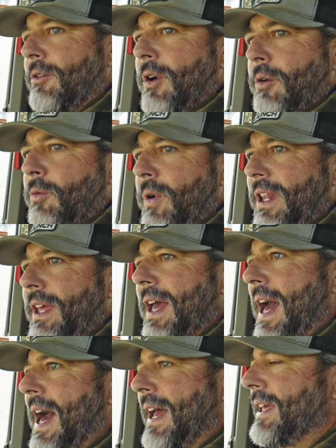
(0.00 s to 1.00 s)
grow really
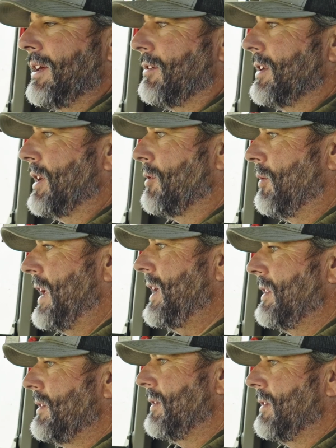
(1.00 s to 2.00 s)
high yielding
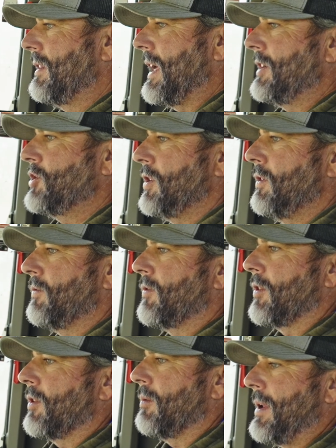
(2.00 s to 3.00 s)
wheat, they shoot
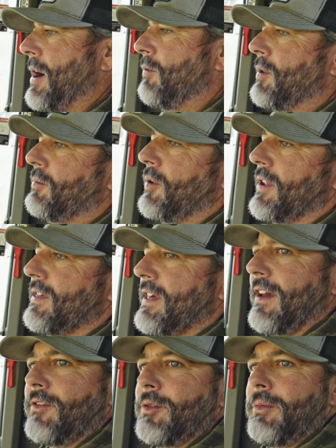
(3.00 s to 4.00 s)
for about
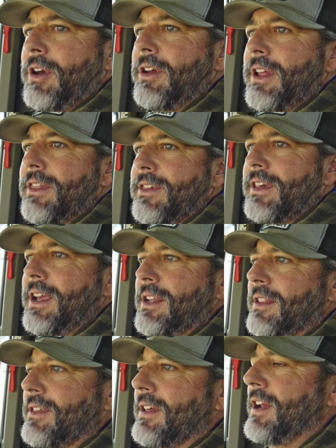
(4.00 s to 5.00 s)
1.7 million
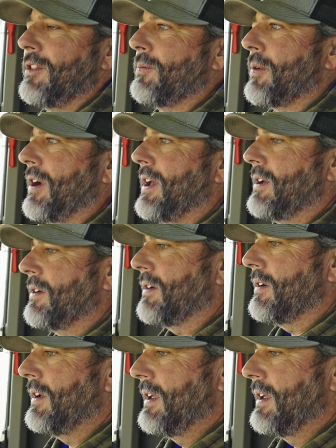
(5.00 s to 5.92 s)
seeded seeds per acre.